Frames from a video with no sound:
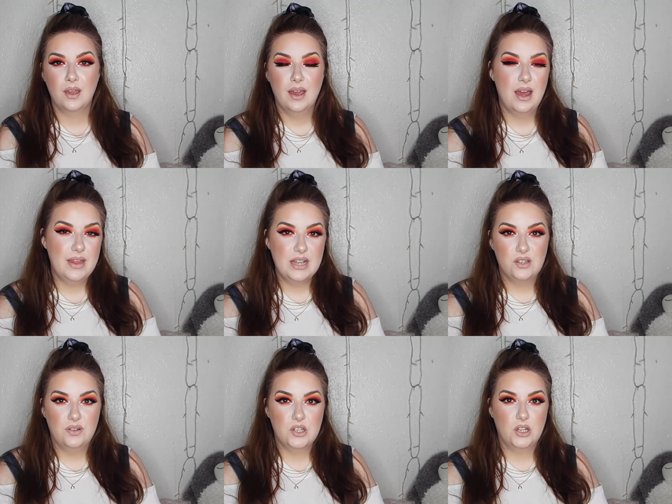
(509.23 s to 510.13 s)
And then to
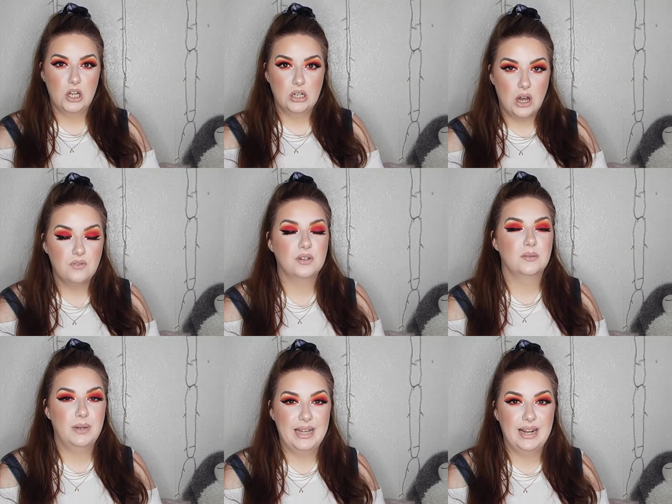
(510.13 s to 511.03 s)
finish the look off
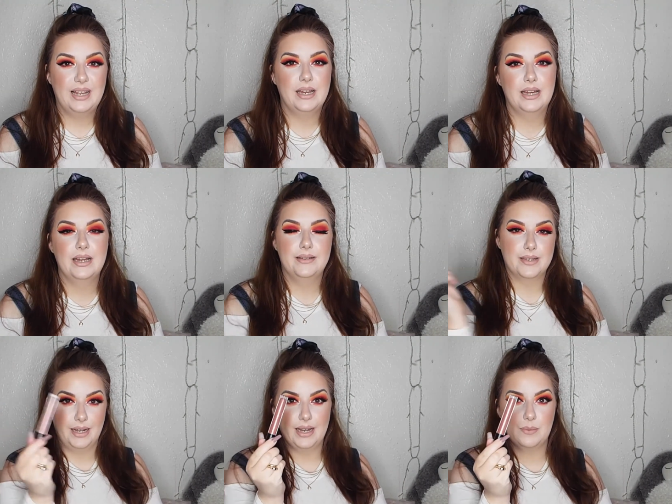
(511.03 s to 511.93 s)
completely is
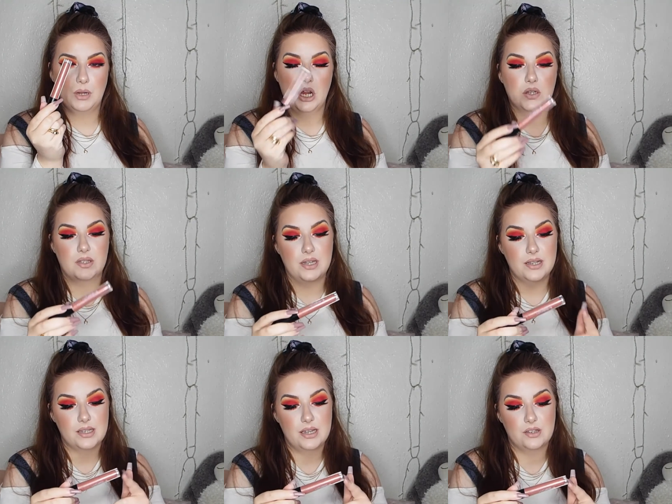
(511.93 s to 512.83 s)
lip gloss.
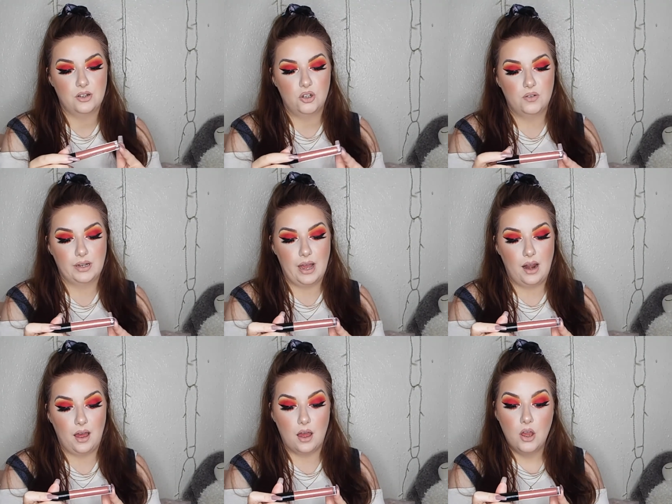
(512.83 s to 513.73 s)
This is the Laura
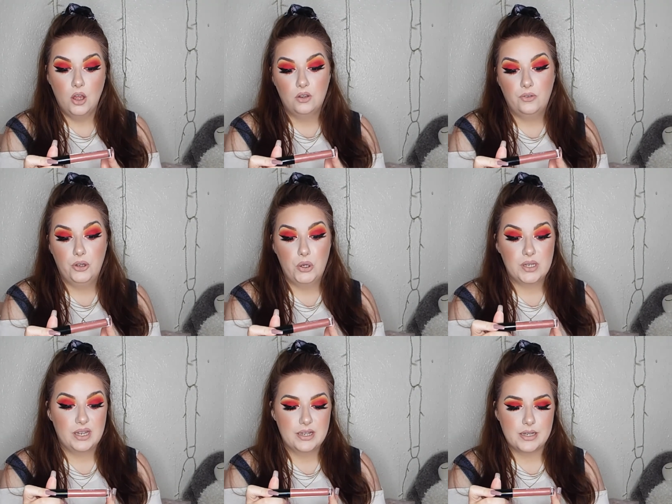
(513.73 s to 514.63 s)
Geller Nude
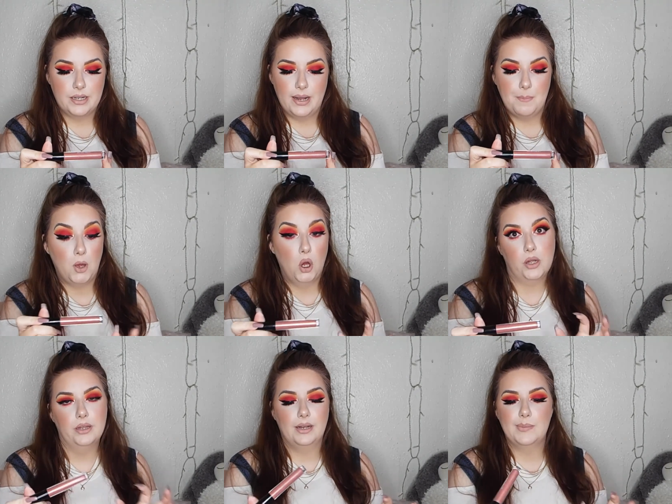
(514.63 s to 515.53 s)
Kisses Lip
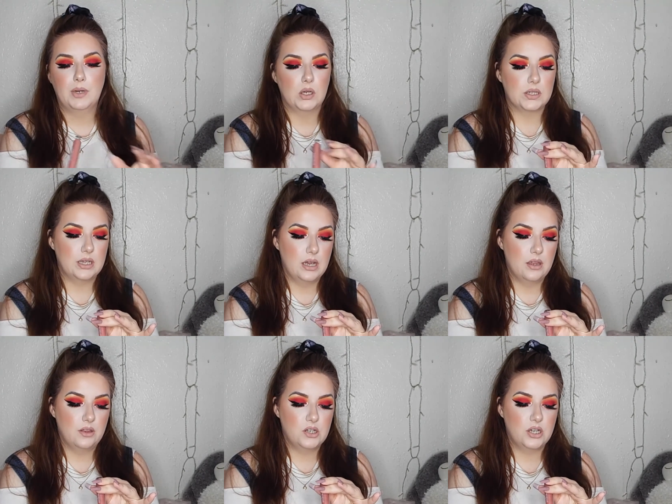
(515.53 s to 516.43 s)
Hugging Lip Gloss in
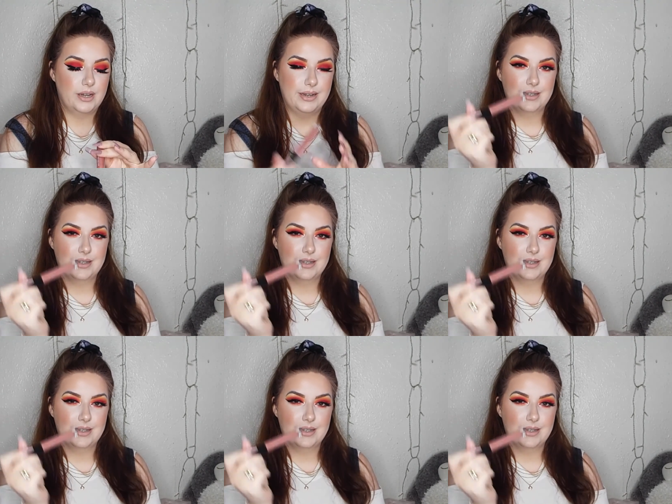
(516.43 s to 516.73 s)
the shade